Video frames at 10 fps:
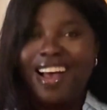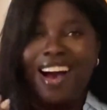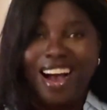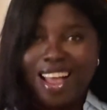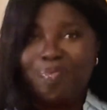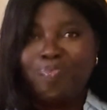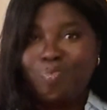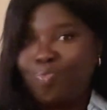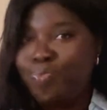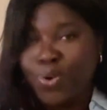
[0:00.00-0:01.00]
I'm
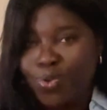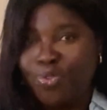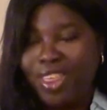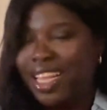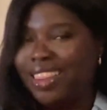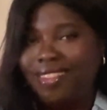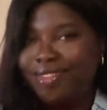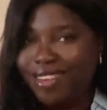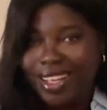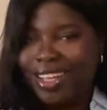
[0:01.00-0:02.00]
proof that,
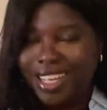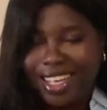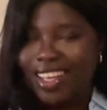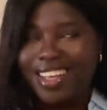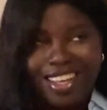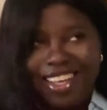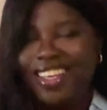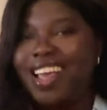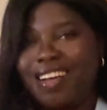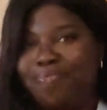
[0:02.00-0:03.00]

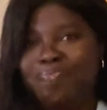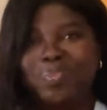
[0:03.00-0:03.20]
yeah.